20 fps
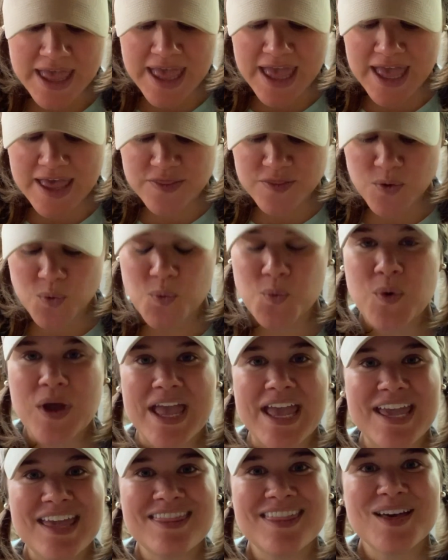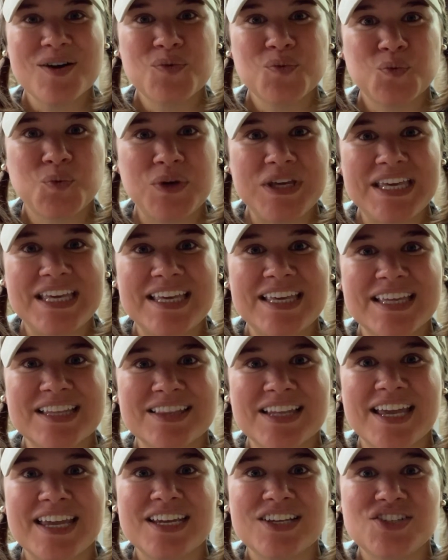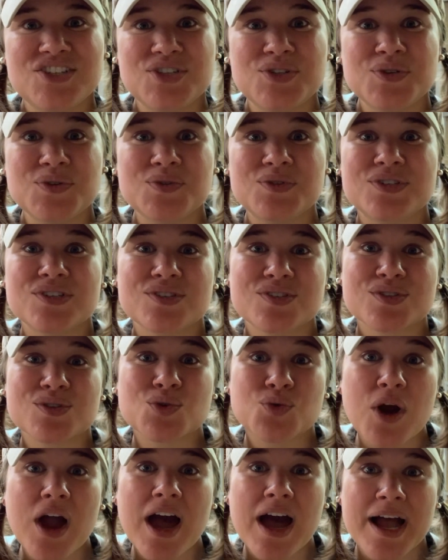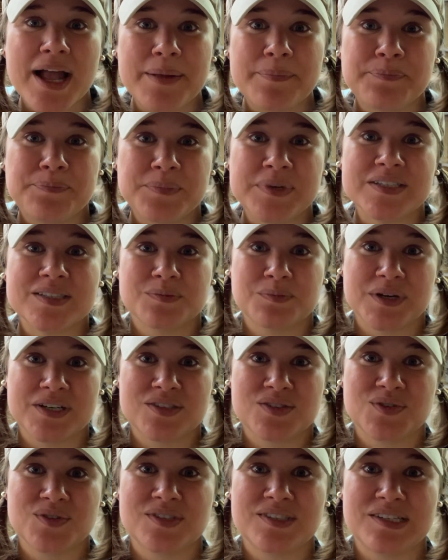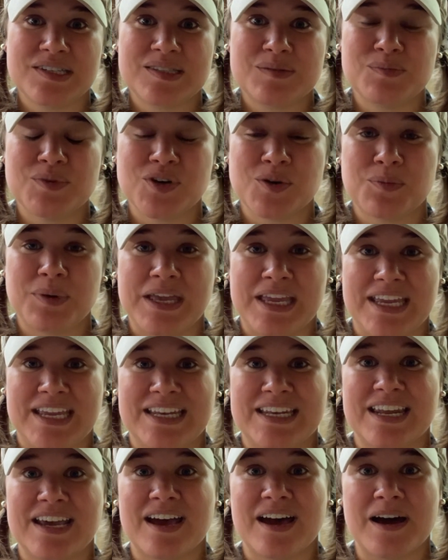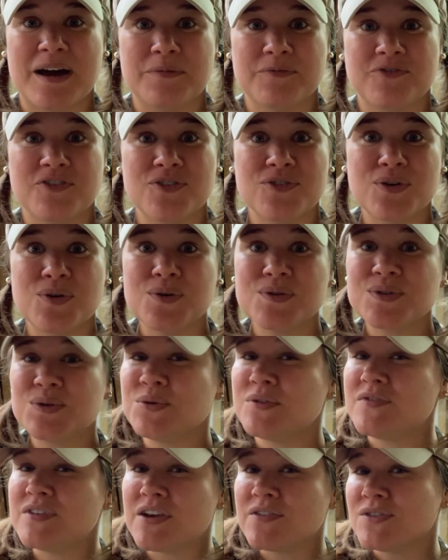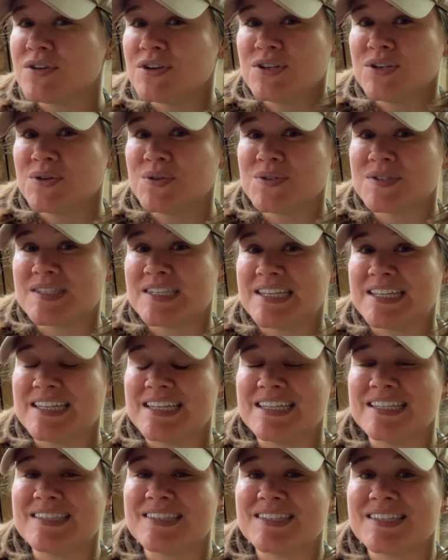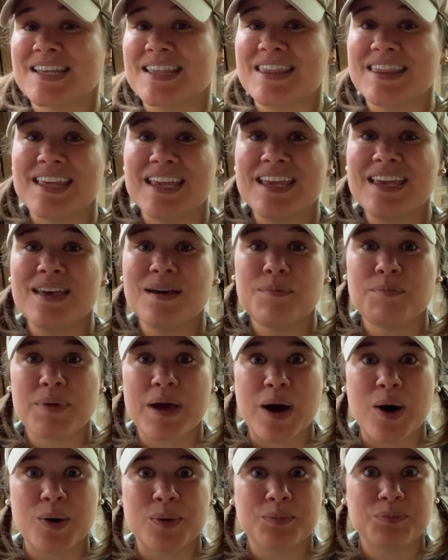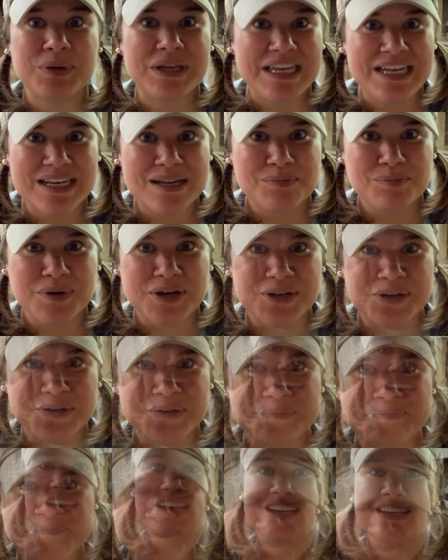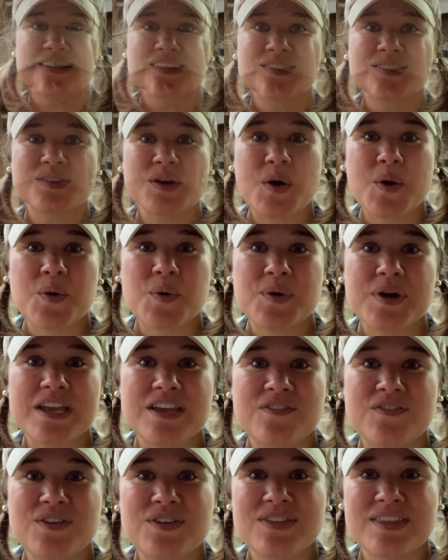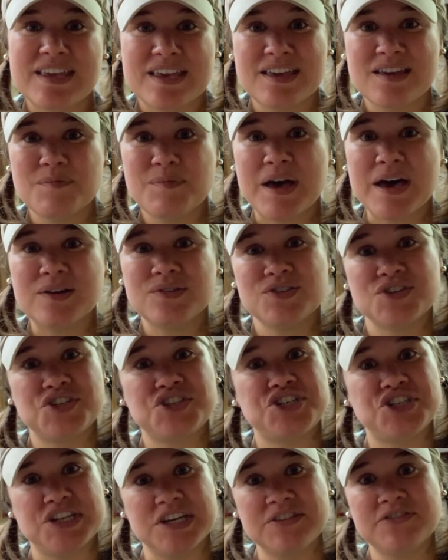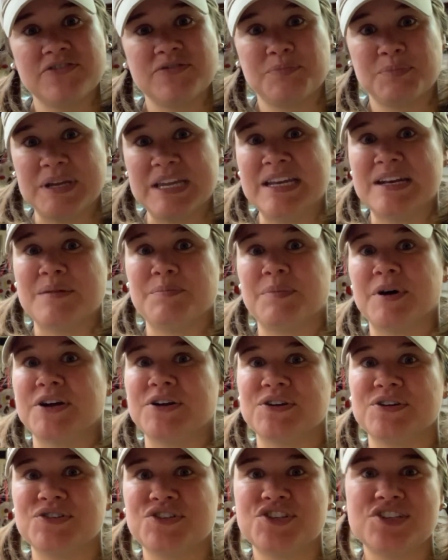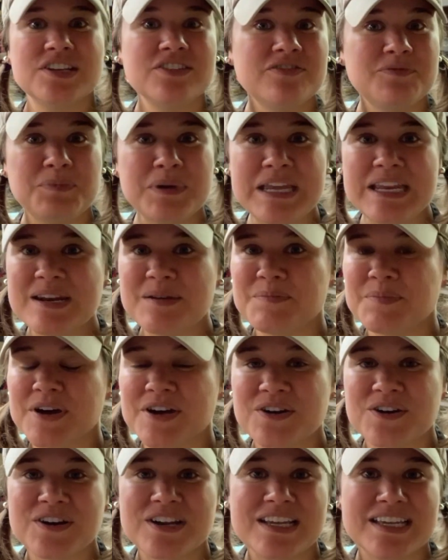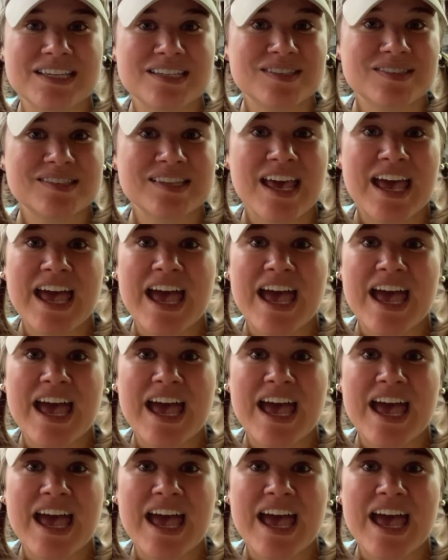And the way that we like to describe Miss Mustard Seeds milk paint, for those who have never used it, is to think about peanut butter. So if you think about Jiff peanut butter is